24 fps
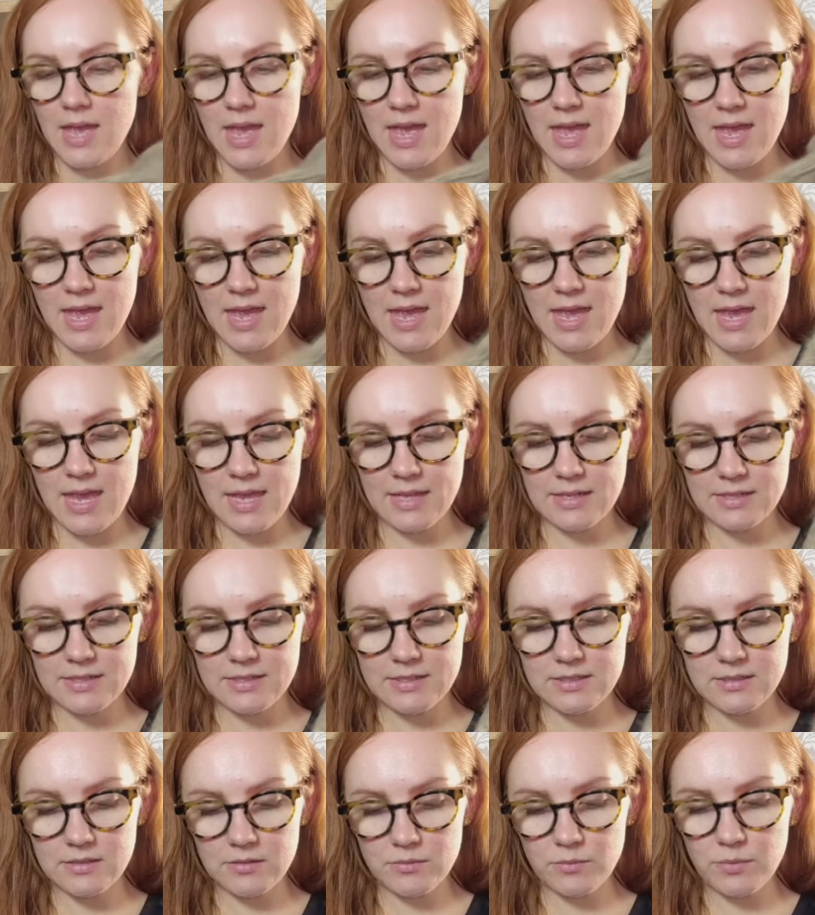
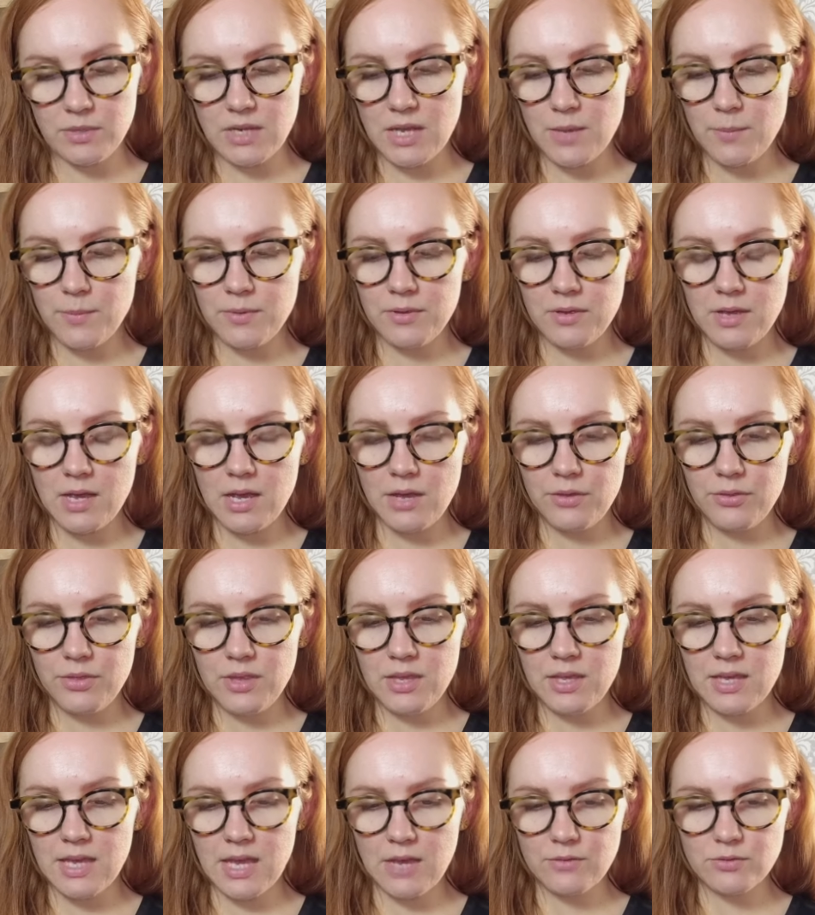but I
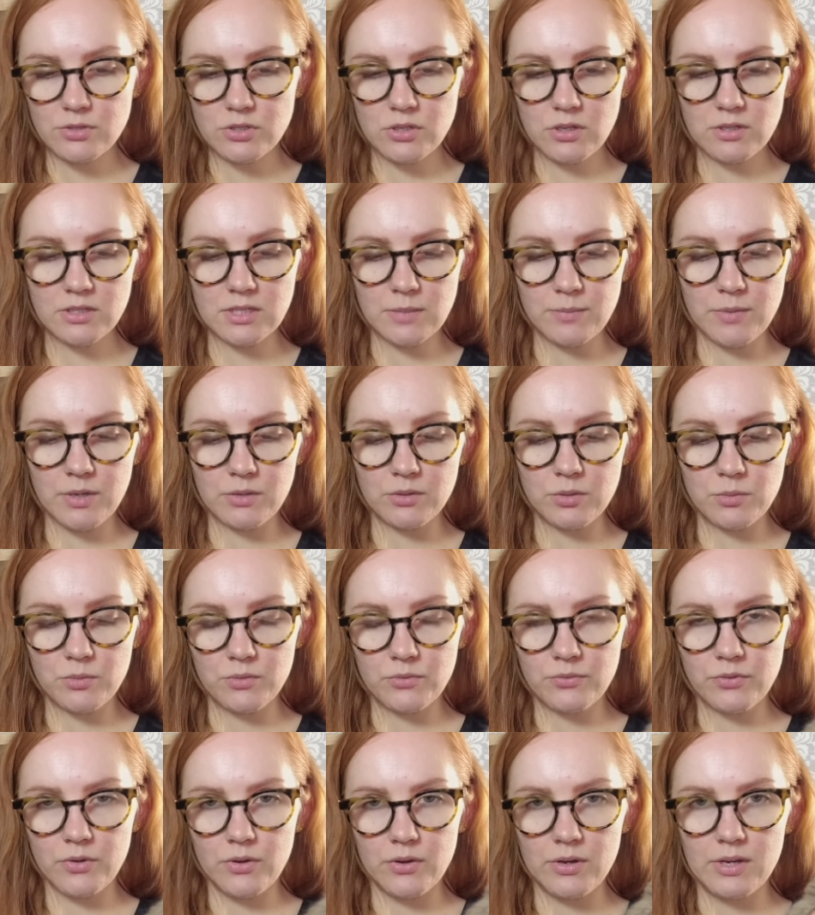think I have talked about it
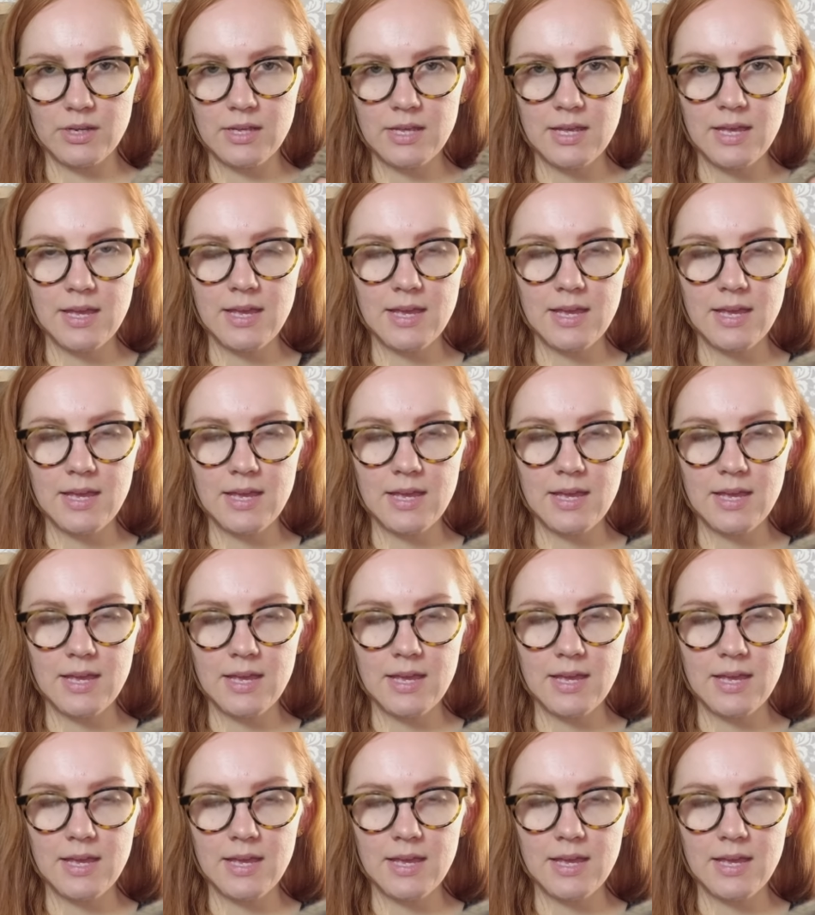before.